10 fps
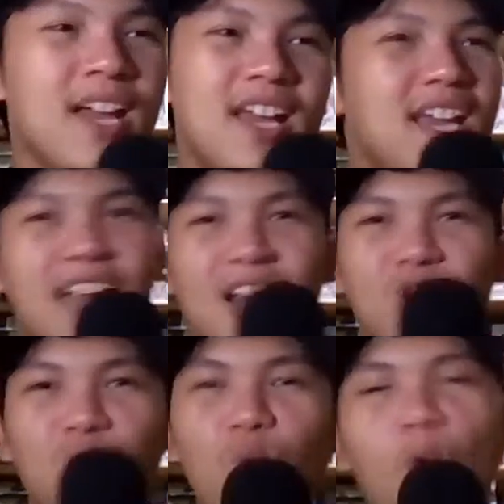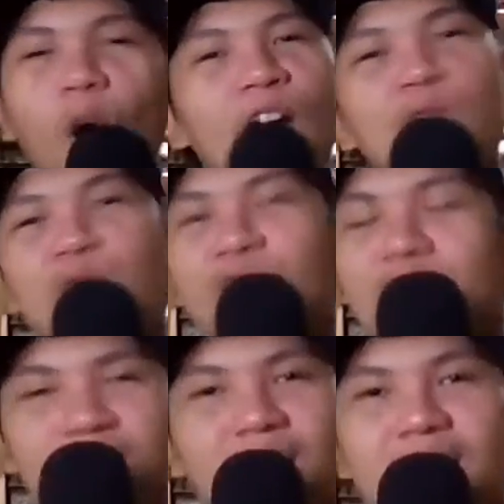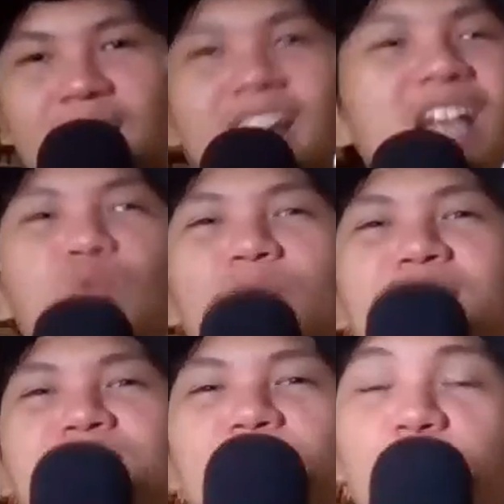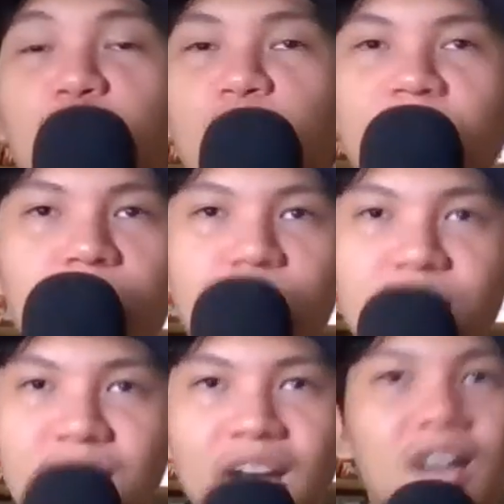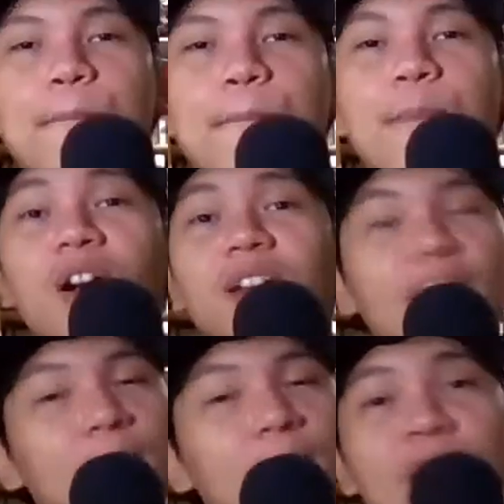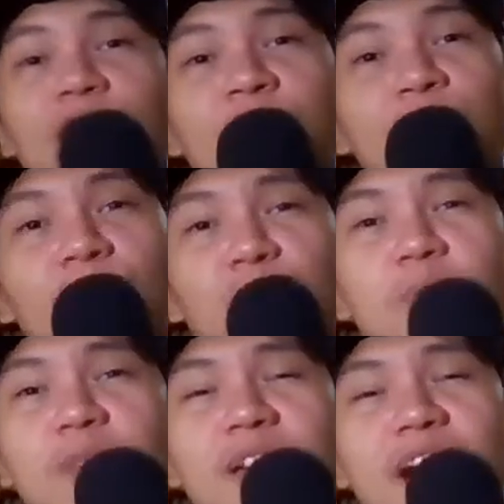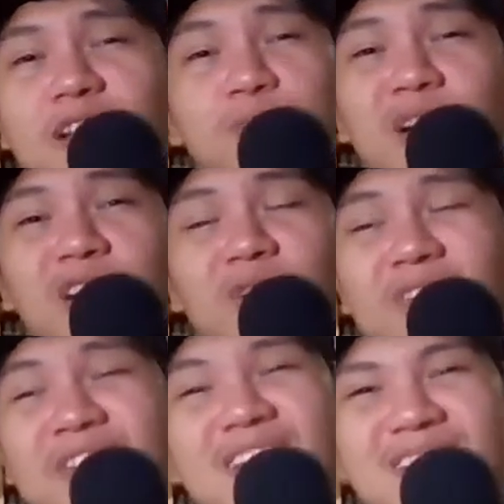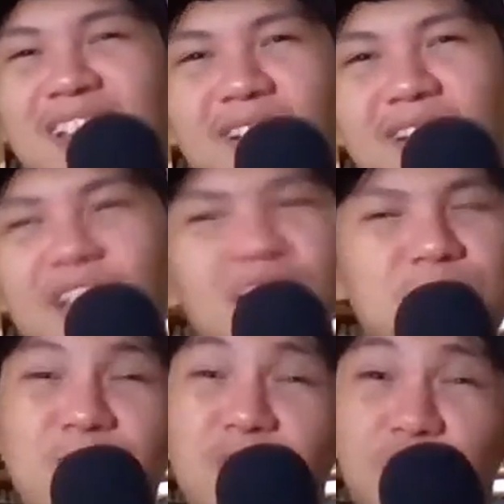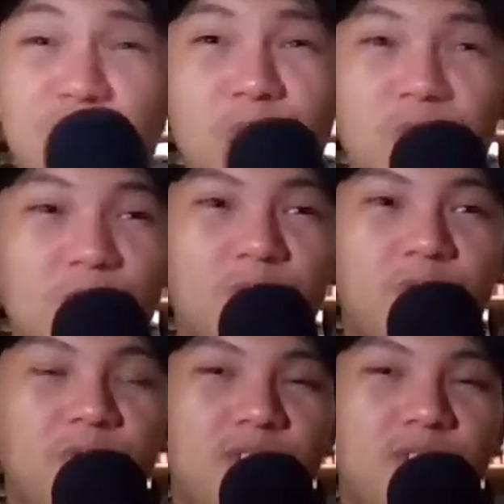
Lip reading: He can do everything. And that's why he's my Rookie of the Year. But hey, Evan Mobley has been consistent. He has been so good.